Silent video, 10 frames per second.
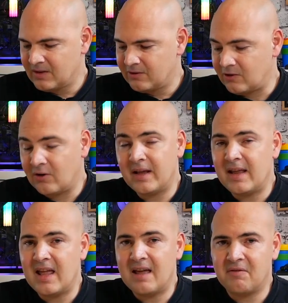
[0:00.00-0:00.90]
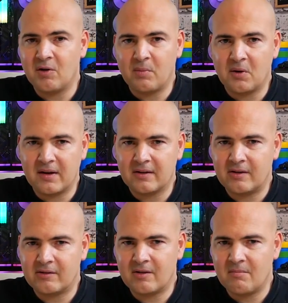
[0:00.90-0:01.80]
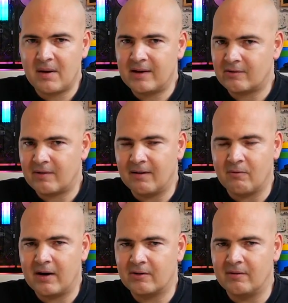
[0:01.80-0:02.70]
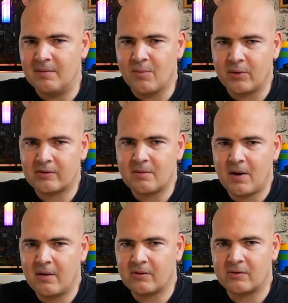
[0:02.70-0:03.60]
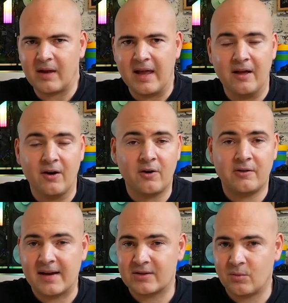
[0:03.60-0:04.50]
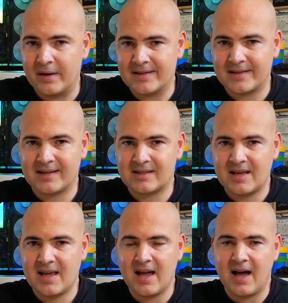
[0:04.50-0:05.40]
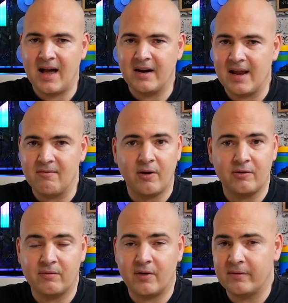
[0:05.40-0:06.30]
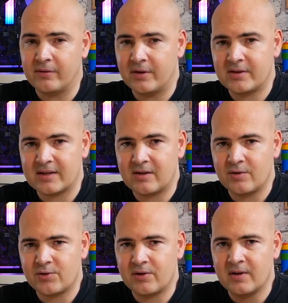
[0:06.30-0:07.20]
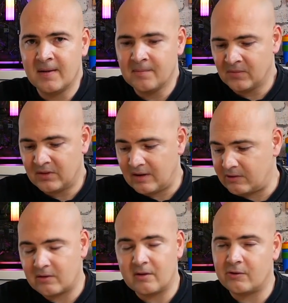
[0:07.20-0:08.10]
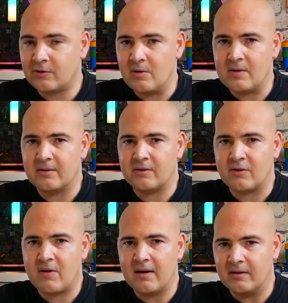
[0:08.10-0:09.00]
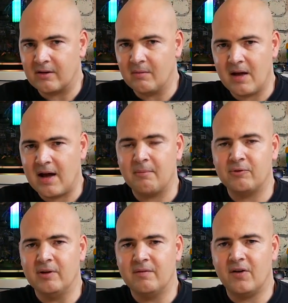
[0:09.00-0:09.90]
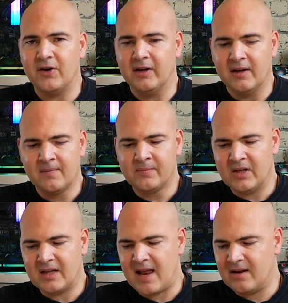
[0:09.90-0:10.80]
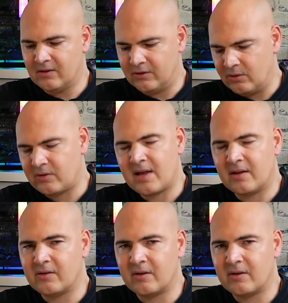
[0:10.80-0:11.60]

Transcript: Certainly, if you're building a system based around relatively modest components, say an RTX 2060 and a Ryzen 5 3600, this is going to suit you down to the ground. It's going to be absolutely fine. Again, do take into